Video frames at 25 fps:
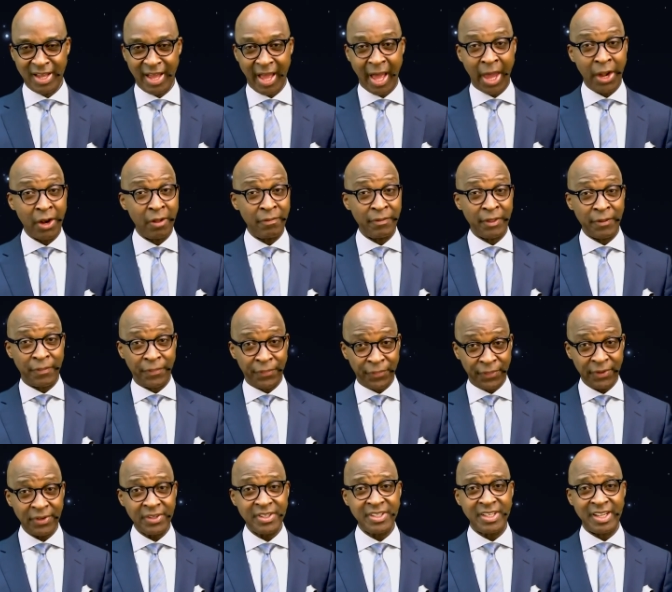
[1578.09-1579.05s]
And on the
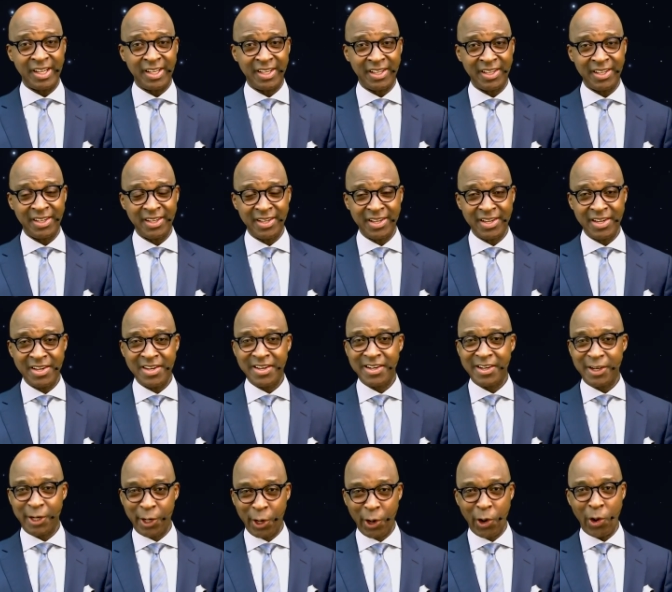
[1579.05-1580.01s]
third day,
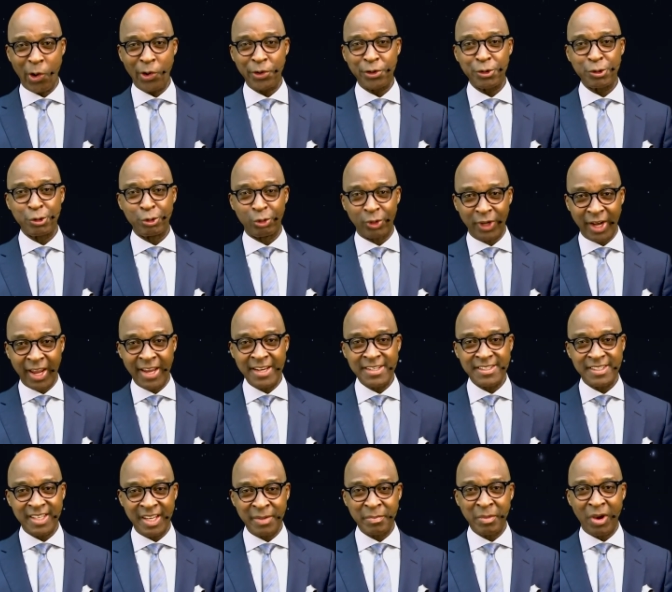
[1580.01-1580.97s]
God
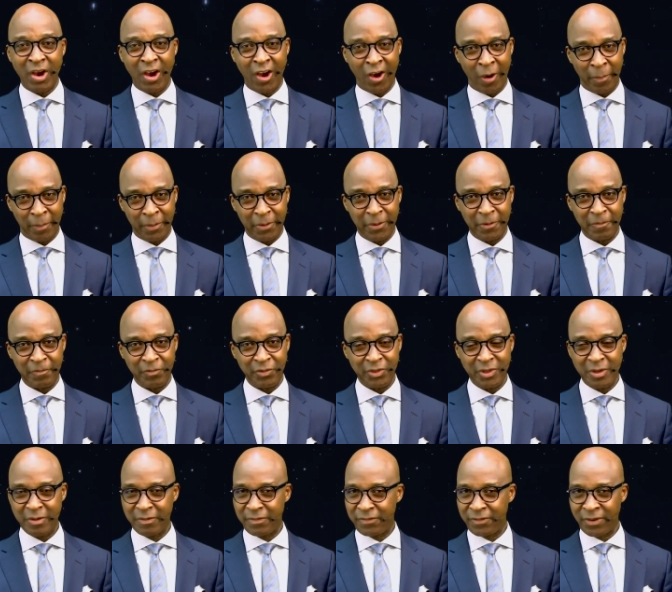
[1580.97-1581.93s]
raised him up
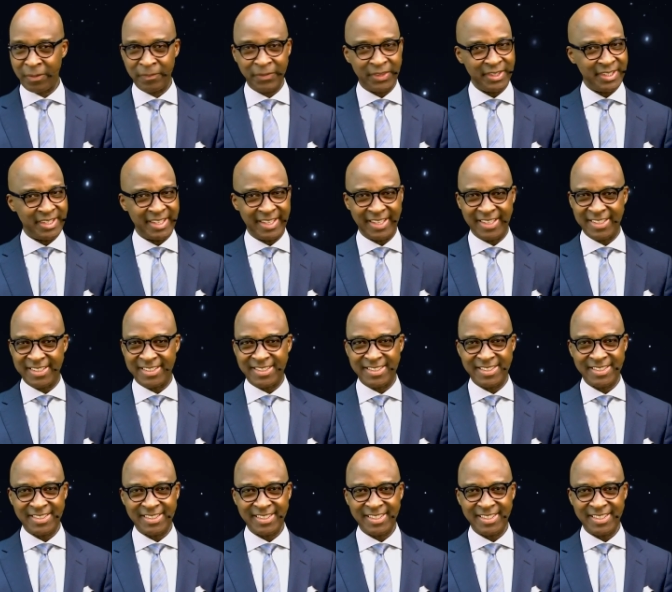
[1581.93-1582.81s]
from the dead.